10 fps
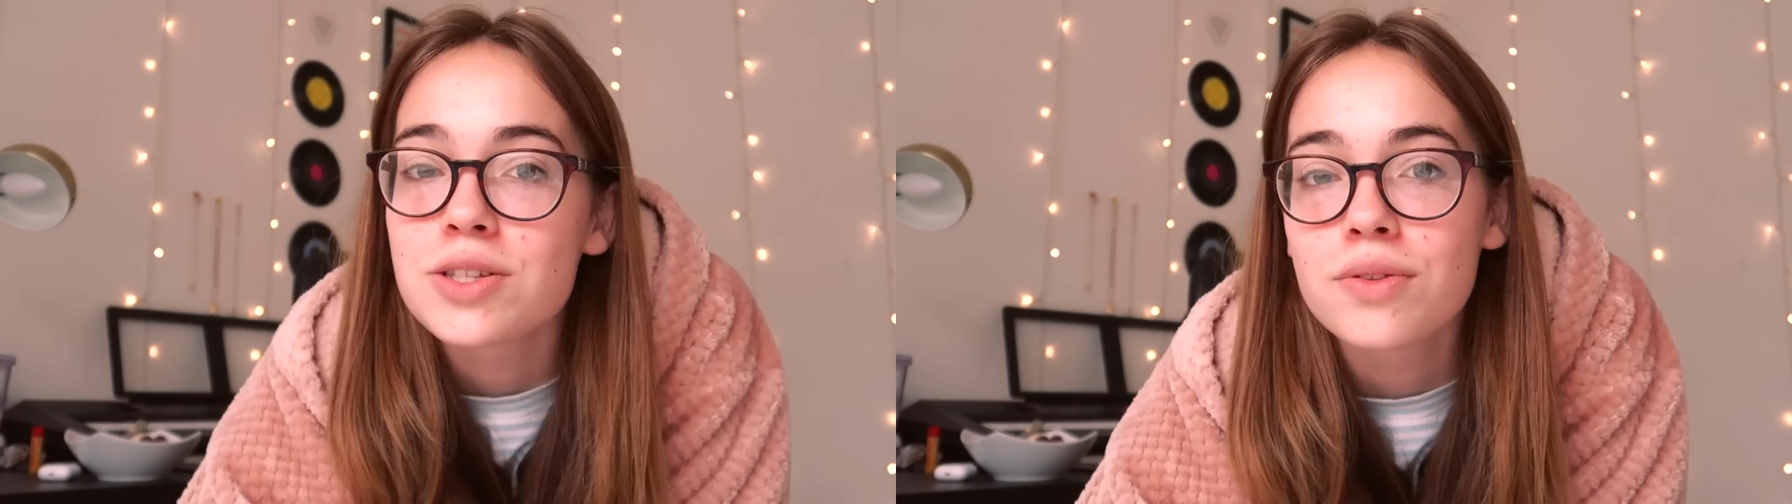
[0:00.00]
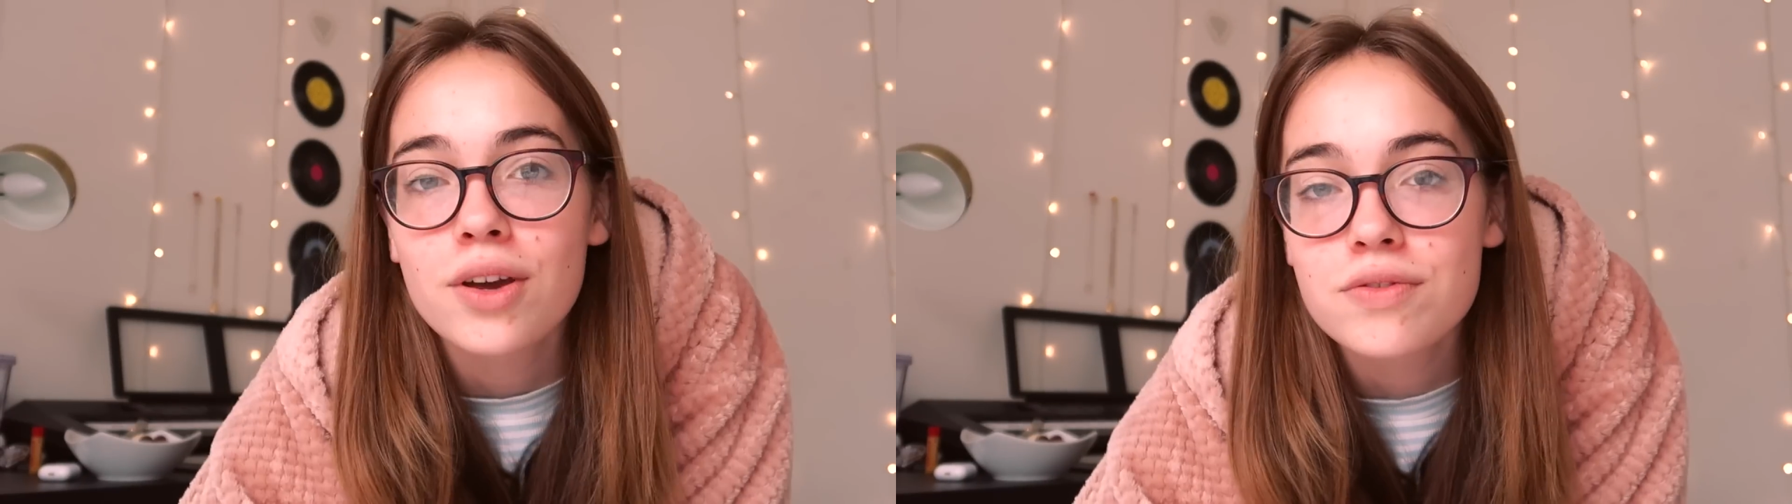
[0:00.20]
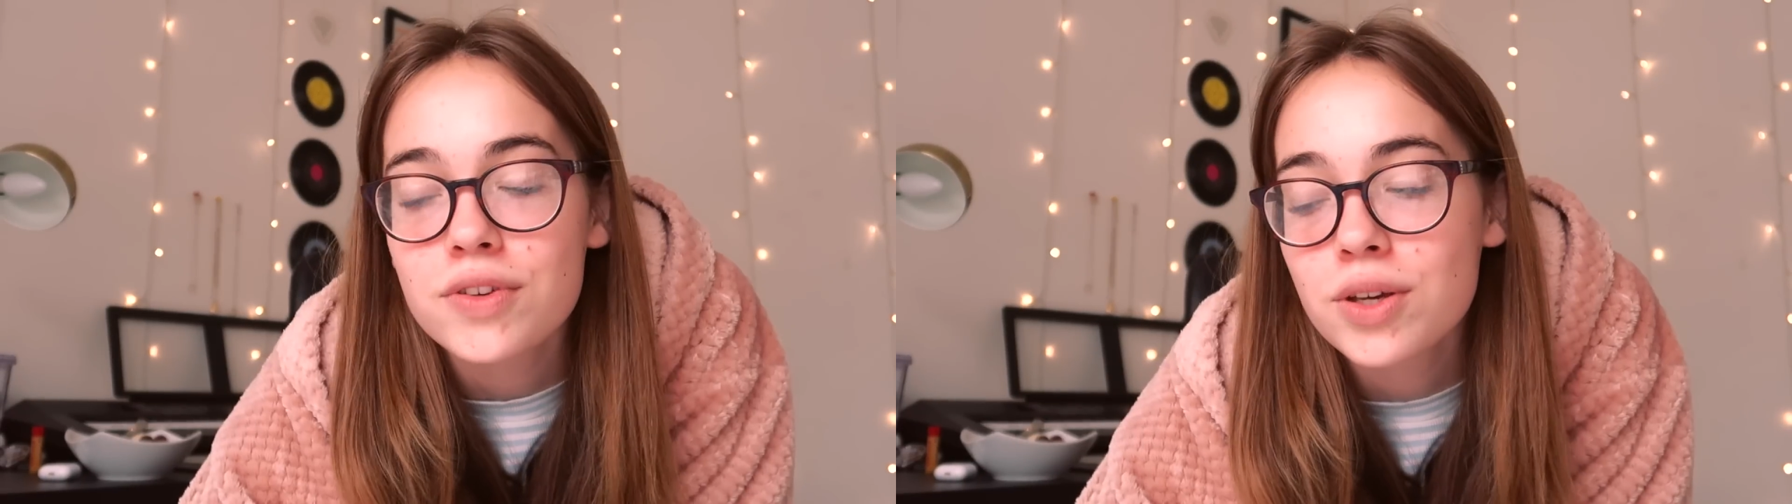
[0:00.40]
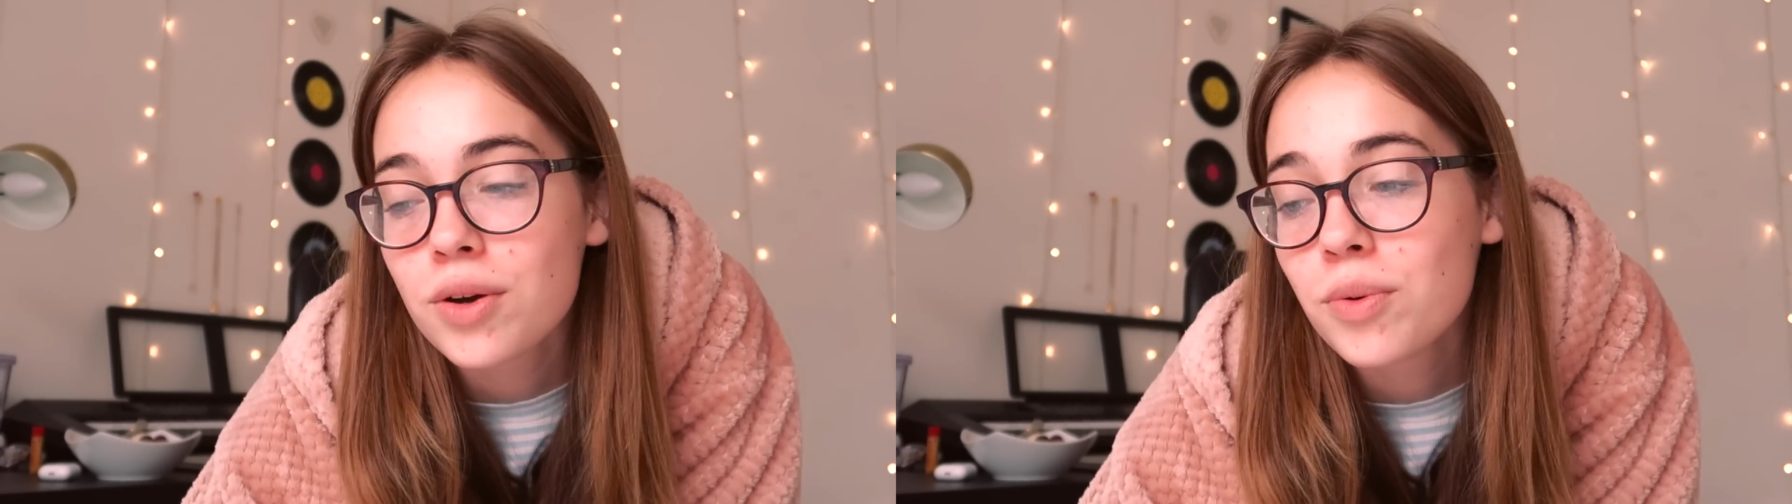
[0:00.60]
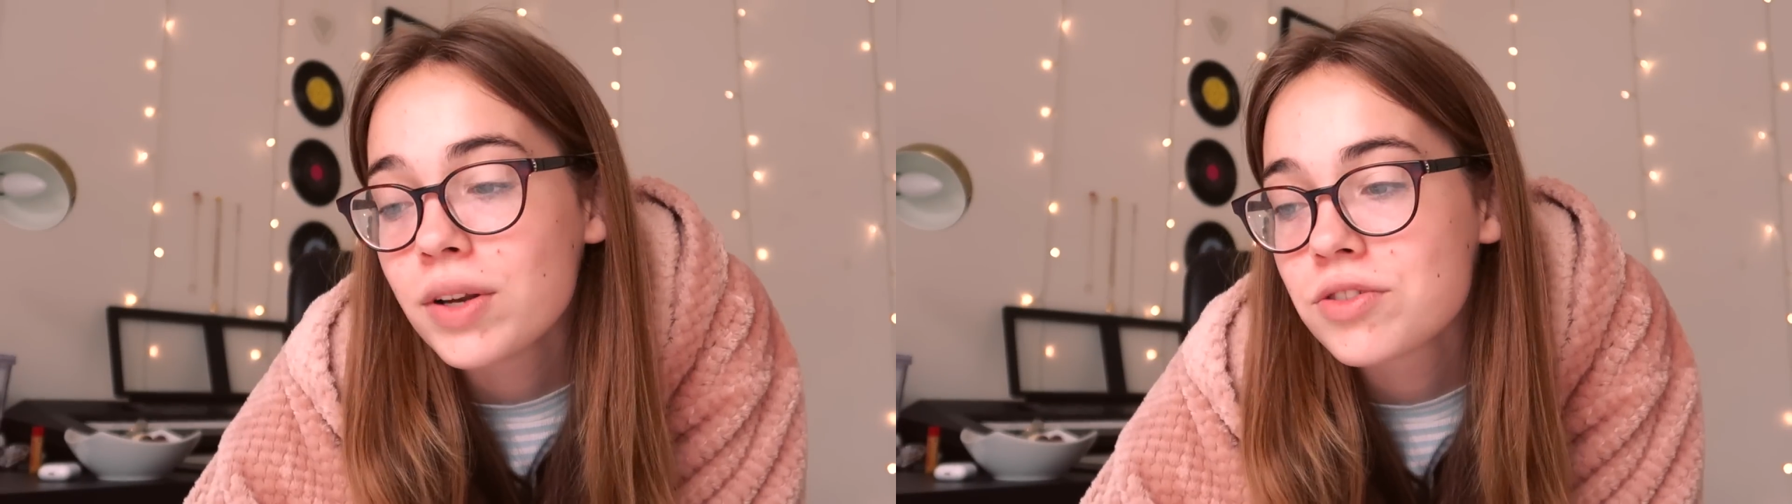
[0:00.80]
So those of you
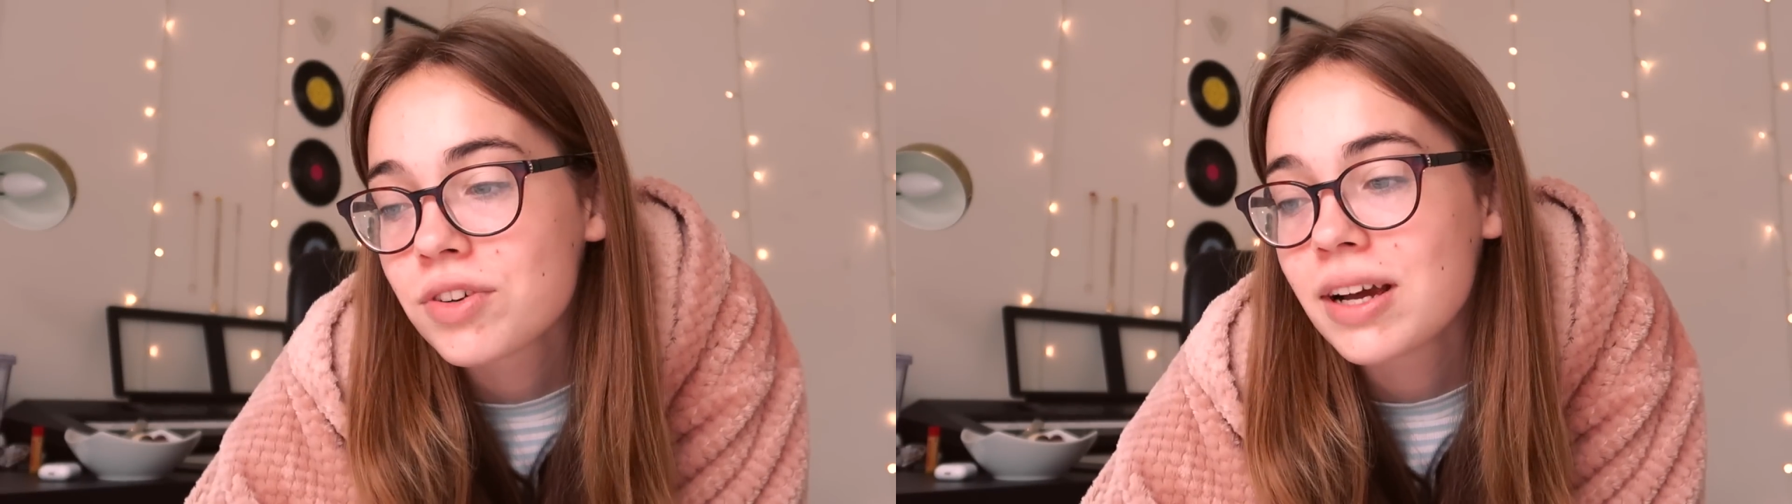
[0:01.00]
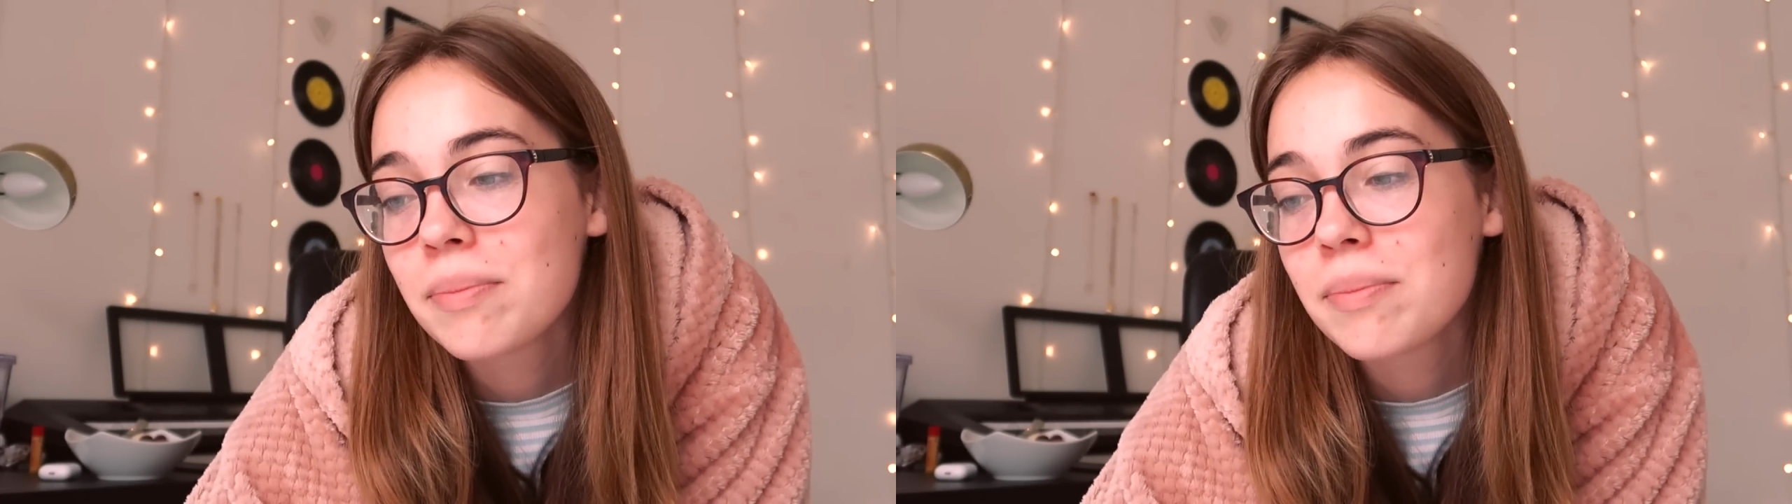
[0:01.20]
who are wondering